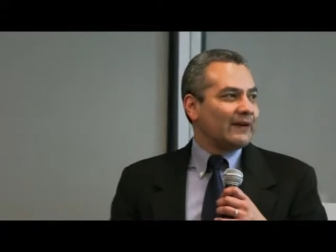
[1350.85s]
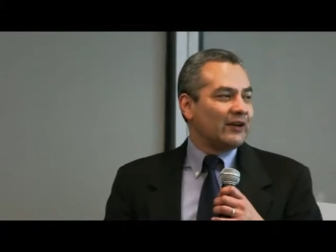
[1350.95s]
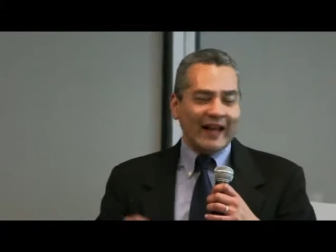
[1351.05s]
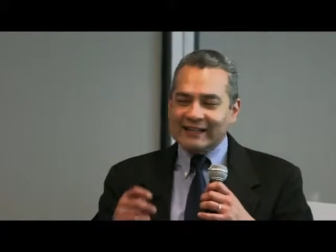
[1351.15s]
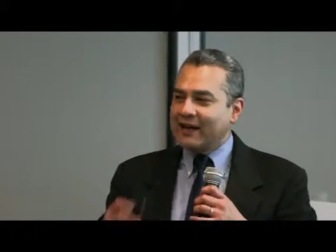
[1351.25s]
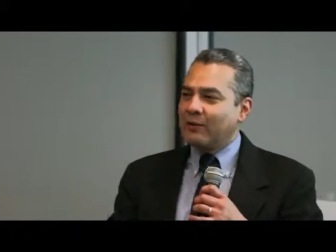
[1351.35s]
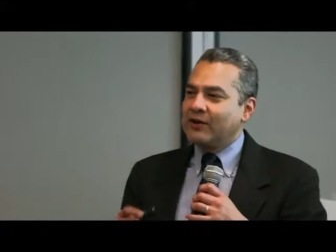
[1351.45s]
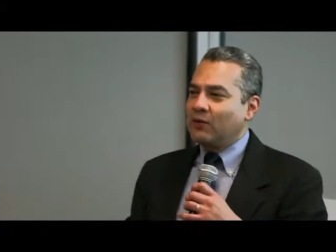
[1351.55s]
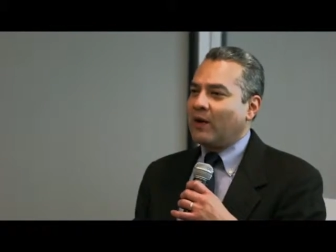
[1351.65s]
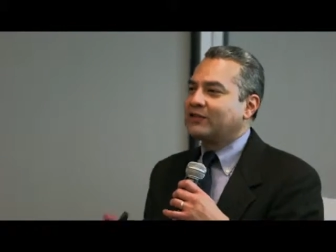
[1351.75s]
That's not where
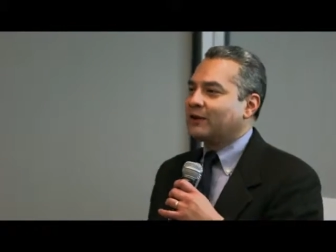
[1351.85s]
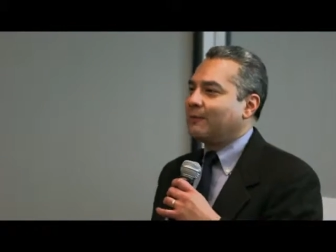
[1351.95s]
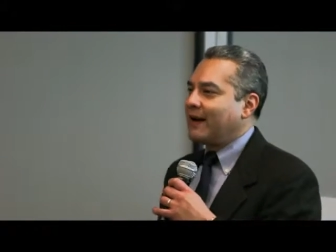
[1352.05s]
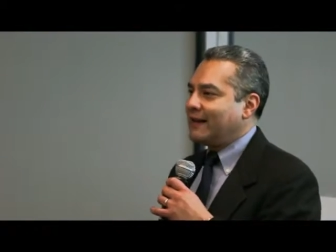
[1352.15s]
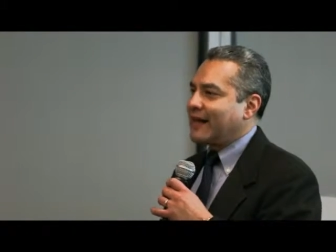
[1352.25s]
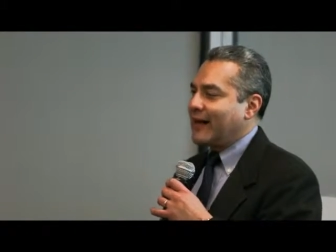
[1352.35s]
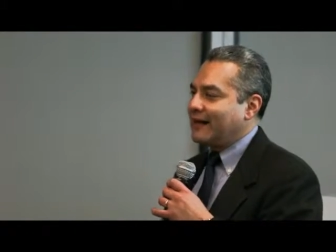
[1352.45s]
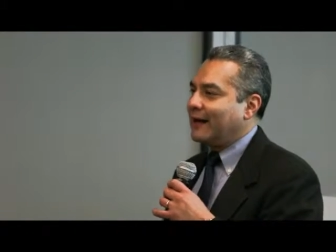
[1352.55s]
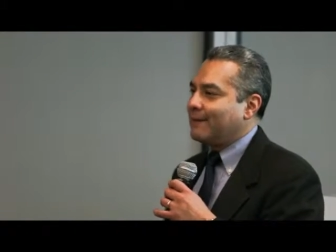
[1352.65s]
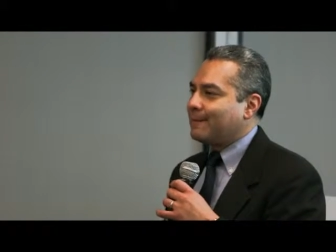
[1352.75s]
you want your money
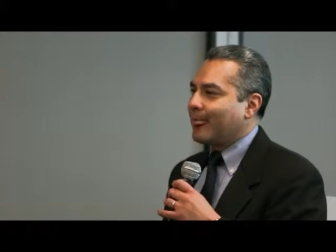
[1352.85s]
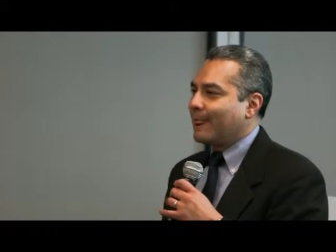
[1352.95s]
tied up.